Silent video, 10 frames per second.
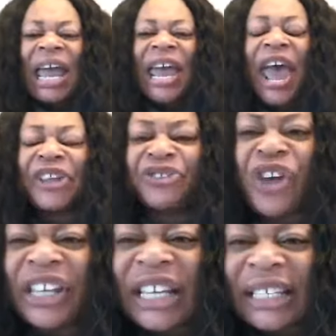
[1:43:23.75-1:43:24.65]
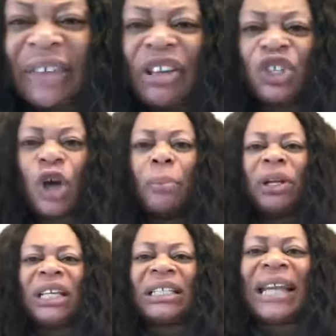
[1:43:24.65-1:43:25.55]
Hatred is living
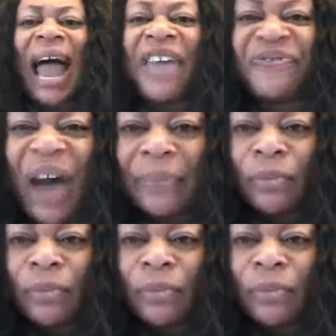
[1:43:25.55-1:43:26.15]
somebody's life.